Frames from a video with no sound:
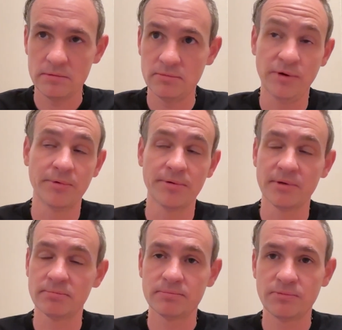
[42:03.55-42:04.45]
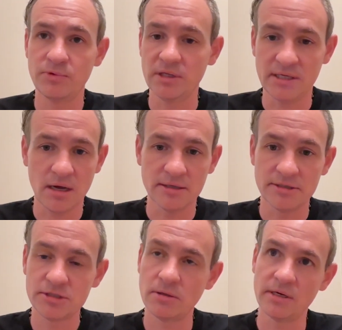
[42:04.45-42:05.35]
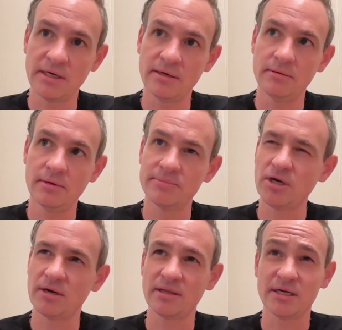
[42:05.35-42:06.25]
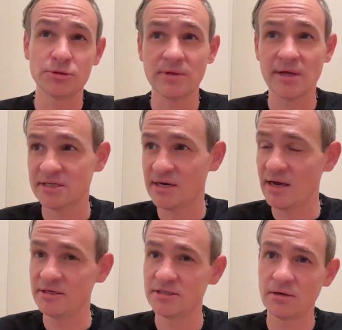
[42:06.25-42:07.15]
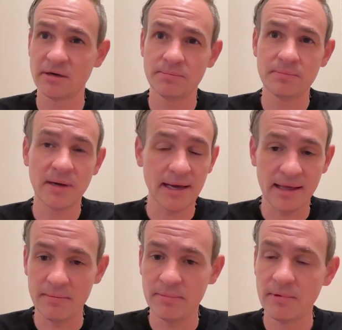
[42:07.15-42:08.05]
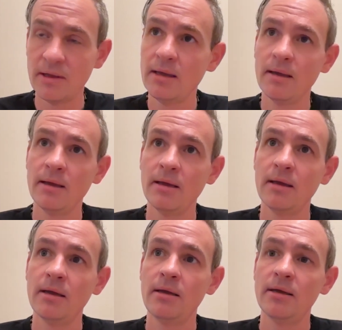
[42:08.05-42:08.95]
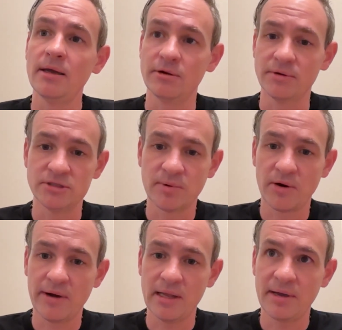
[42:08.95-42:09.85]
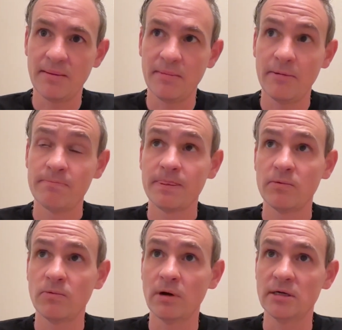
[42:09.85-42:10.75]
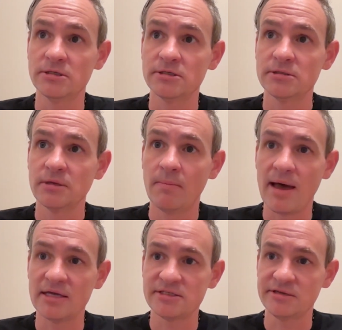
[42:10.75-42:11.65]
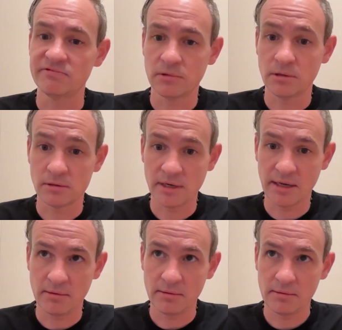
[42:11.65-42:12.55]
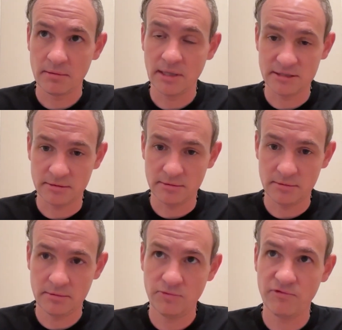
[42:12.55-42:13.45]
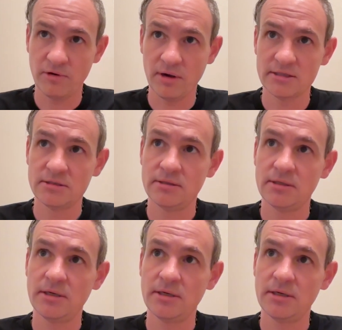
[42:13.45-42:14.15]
When we were really young and starting, and I'm talking like 2009, starting PlayLab in Greensboro, Alabama, was a massive learning lesson for us.